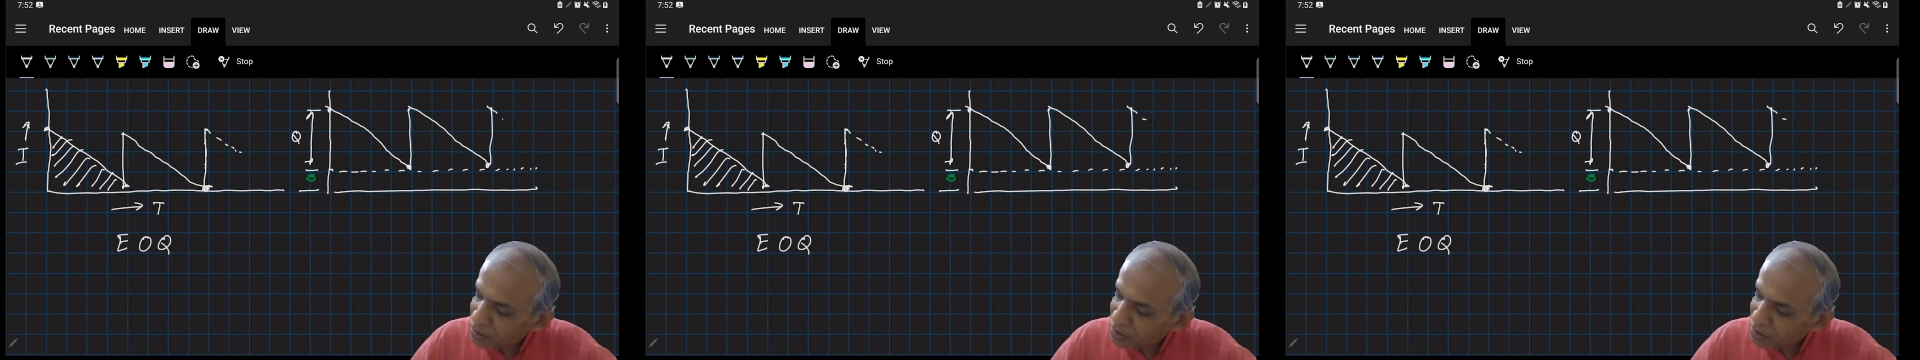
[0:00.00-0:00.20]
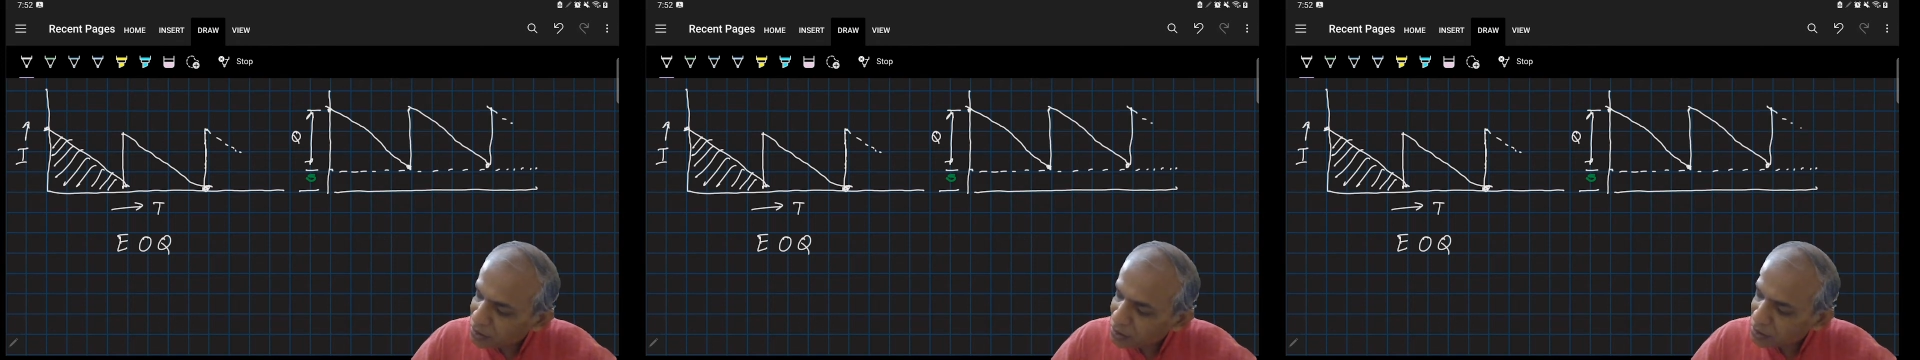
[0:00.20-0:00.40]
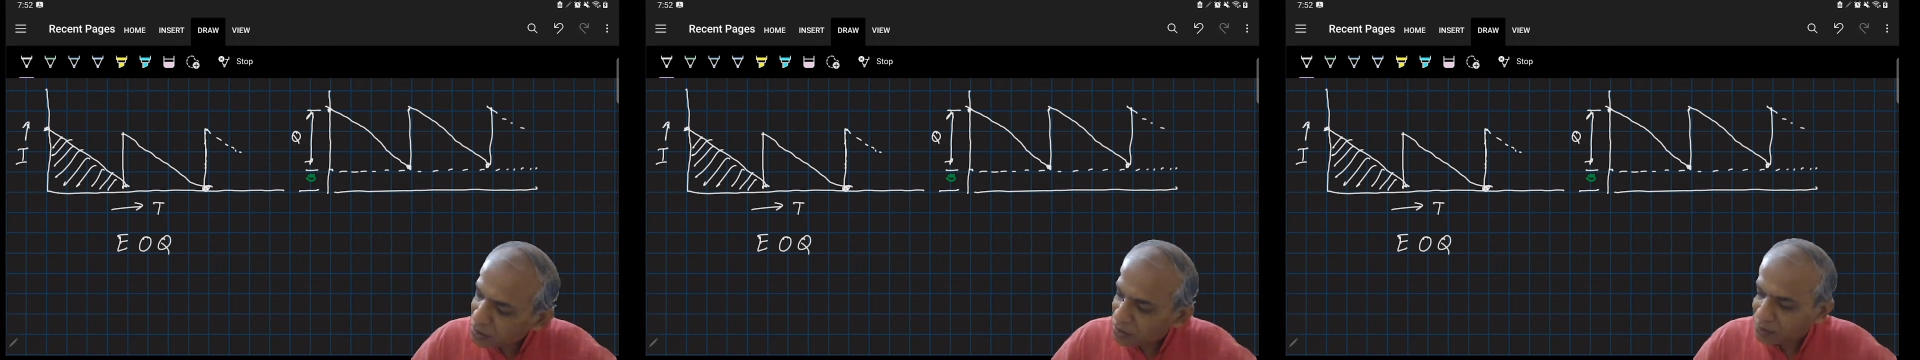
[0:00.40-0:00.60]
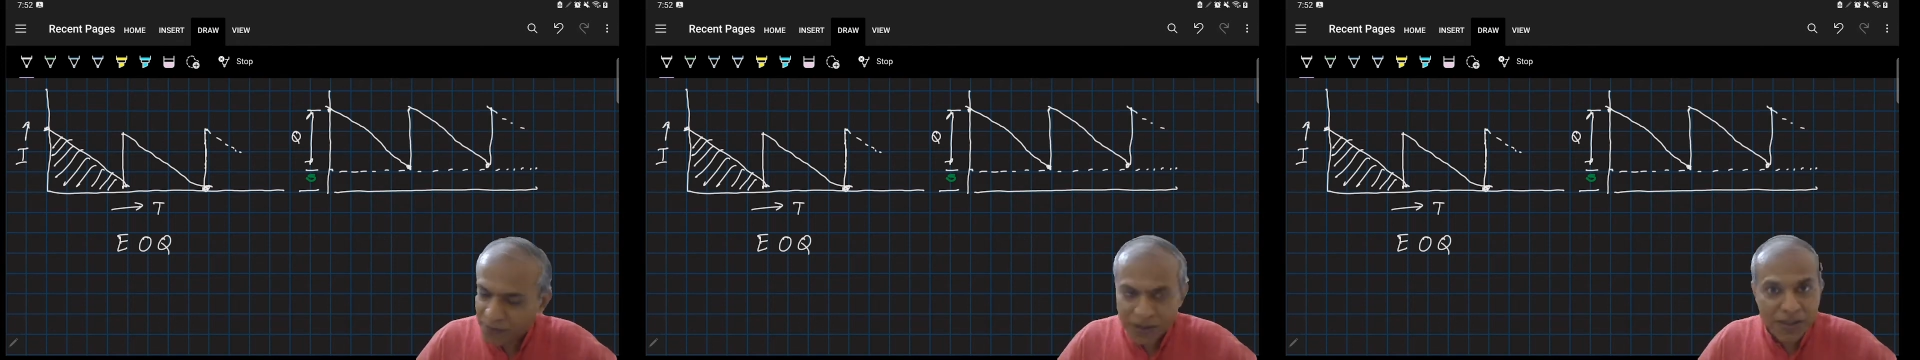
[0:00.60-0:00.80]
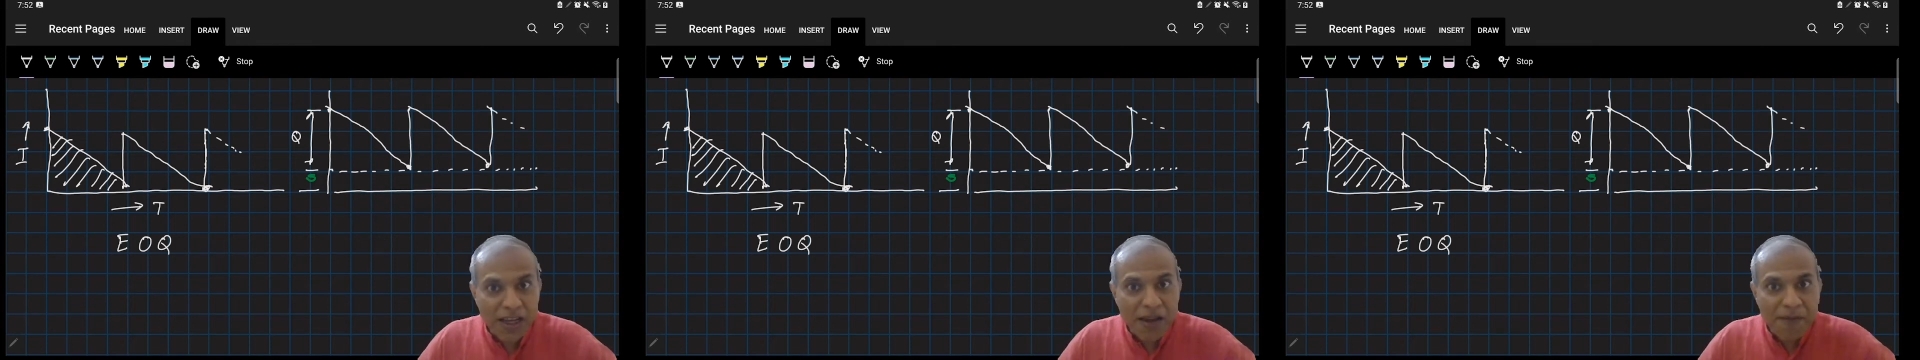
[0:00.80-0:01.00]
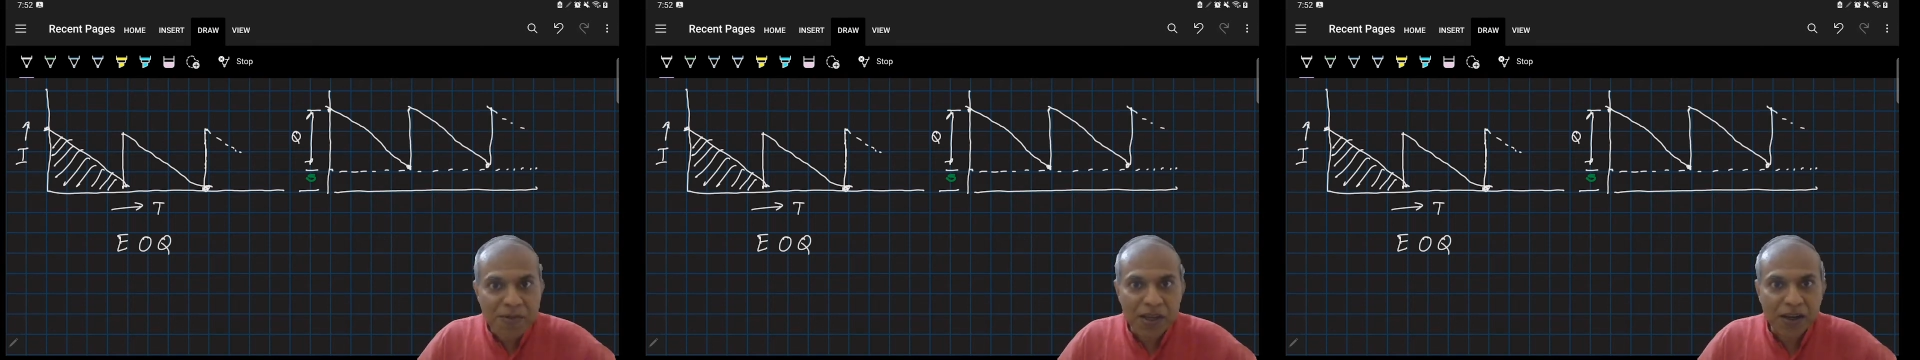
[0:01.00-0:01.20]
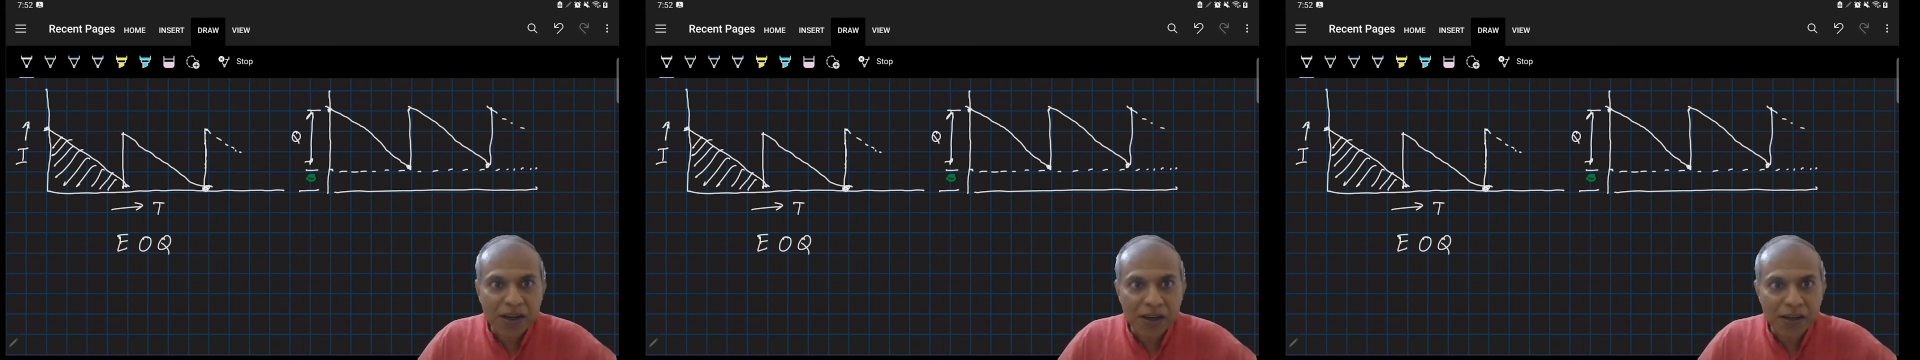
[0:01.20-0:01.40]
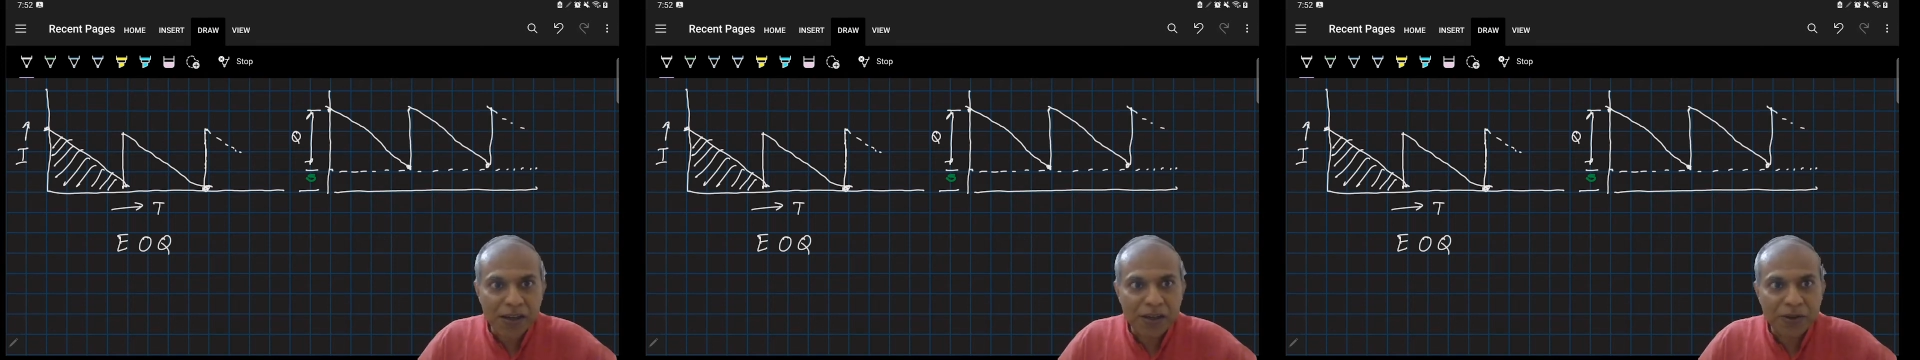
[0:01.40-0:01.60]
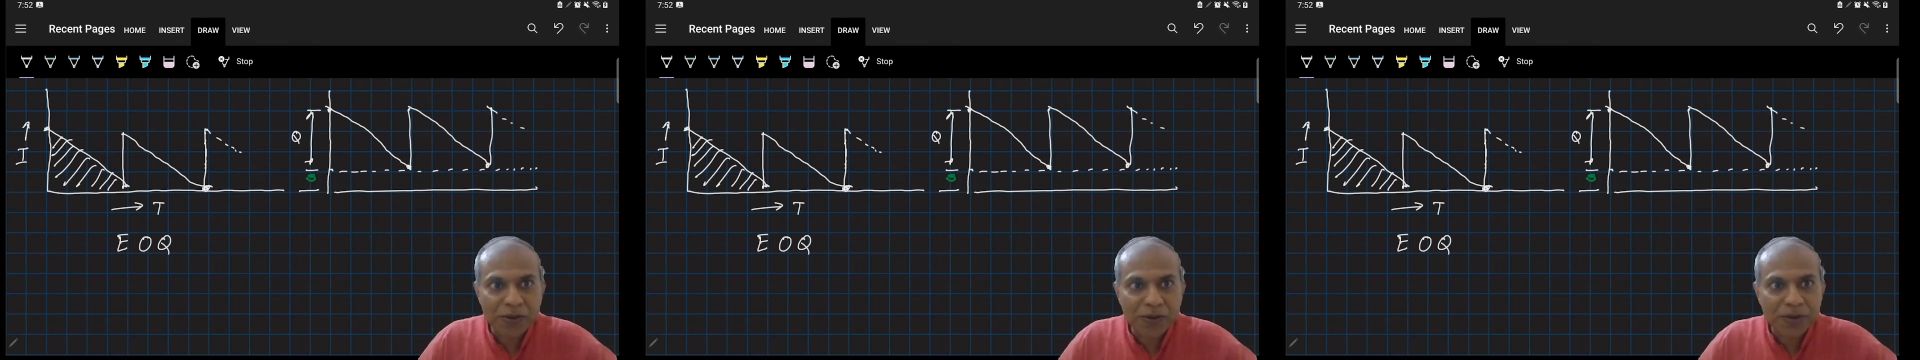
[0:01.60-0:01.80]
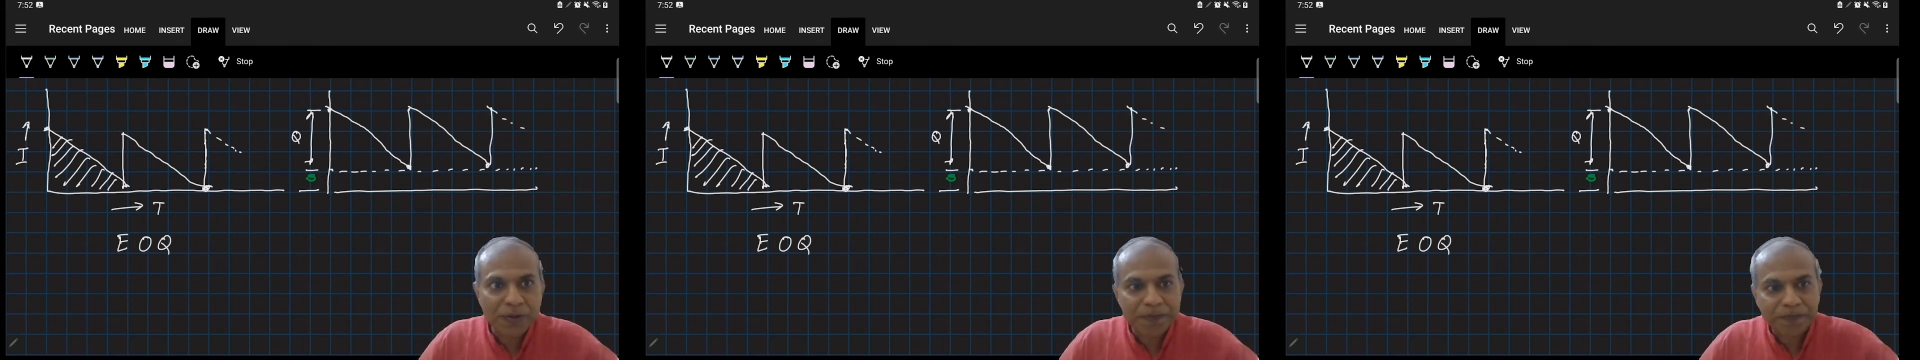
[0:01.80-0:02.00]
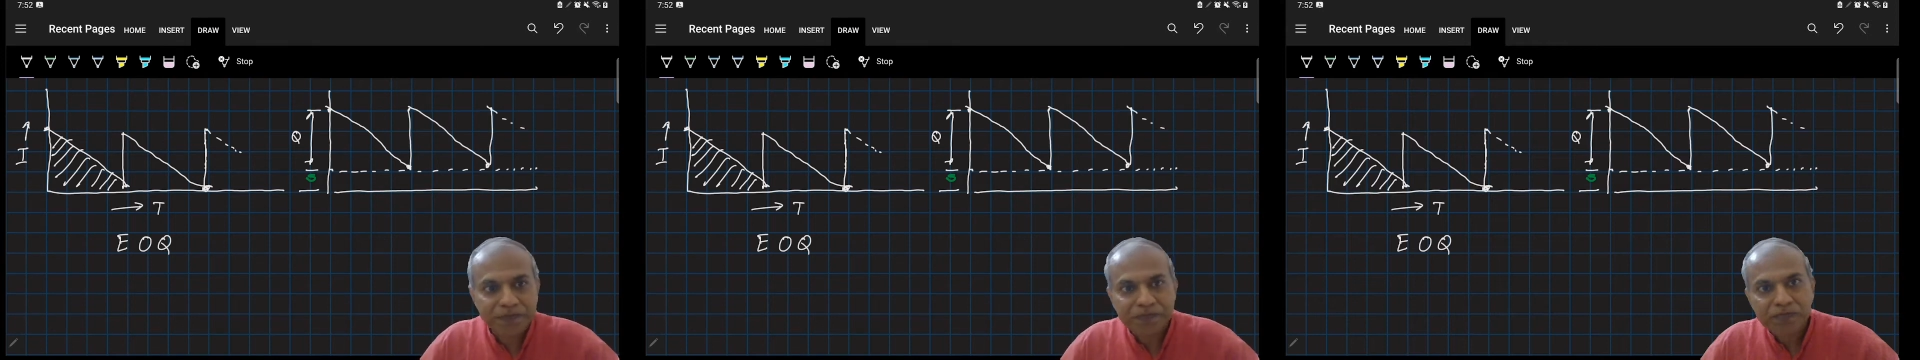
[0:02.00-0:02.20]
and da, da, da. the same thing continues.